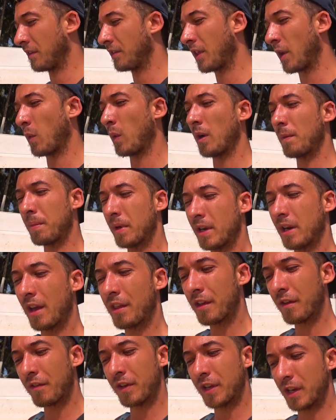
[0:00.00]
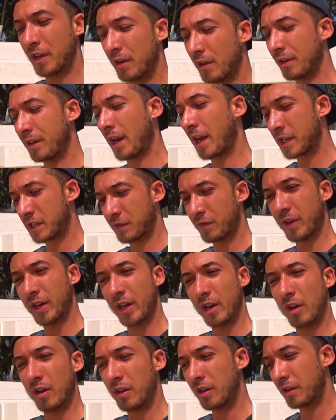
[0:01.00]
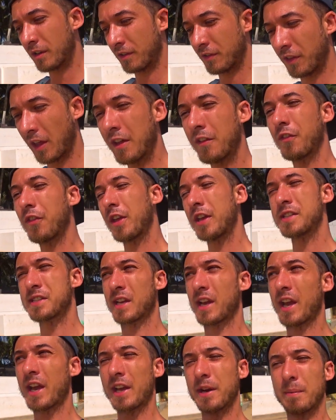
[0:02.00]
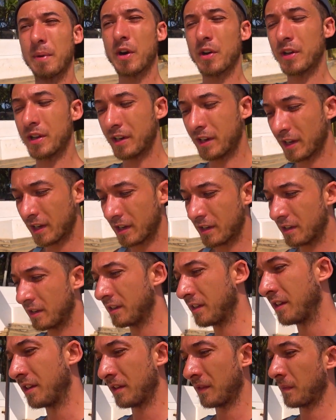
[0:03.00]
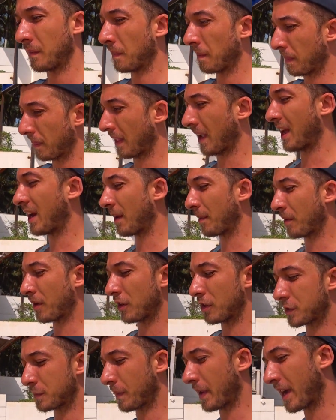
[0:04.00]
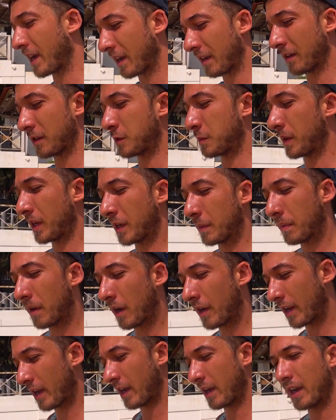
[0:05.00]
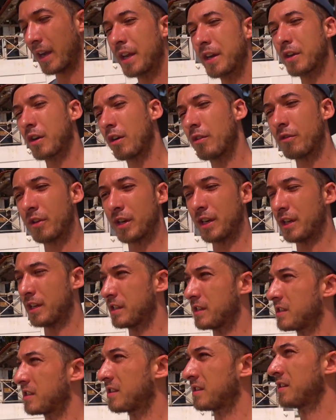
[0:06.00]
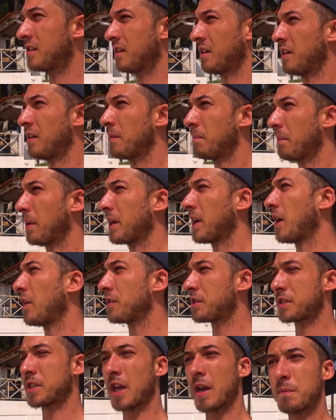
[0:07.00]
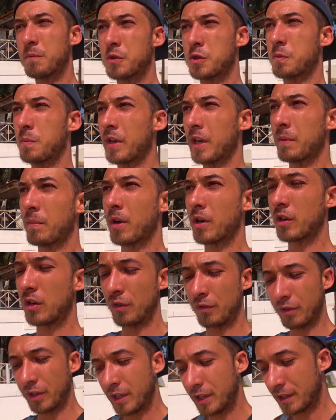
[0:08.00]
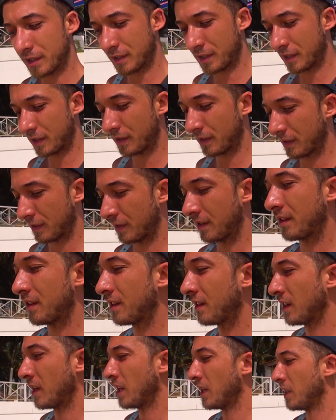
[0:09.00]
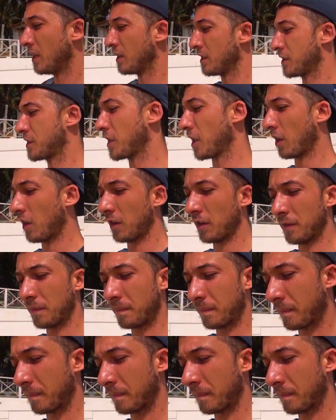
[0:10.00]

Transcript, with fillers: there will be another video, next video, 10 things I hate about India. And I'm gonna speak, speak about uh, inconvenience. But now it's time to speak about convenience. So,